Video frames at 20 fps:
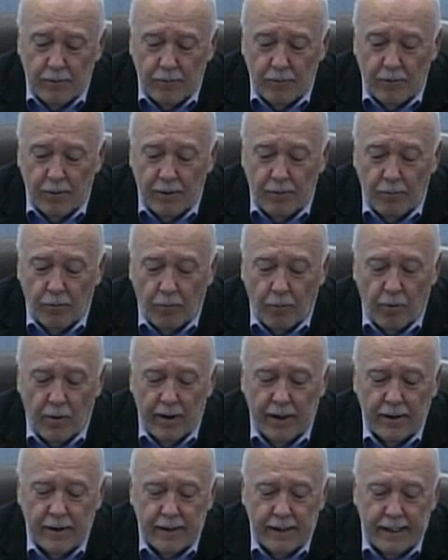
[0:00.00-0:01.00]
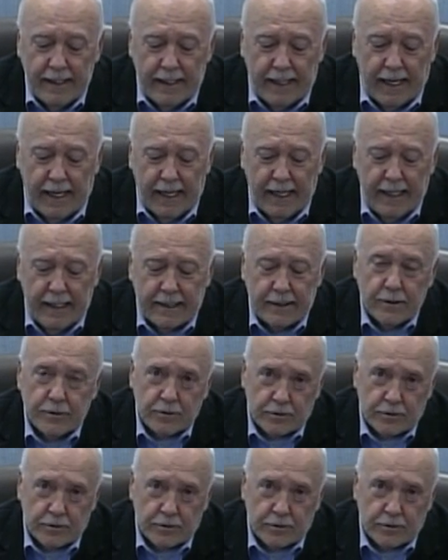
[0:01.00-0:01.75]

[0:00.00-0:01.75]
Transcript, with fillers: we really need to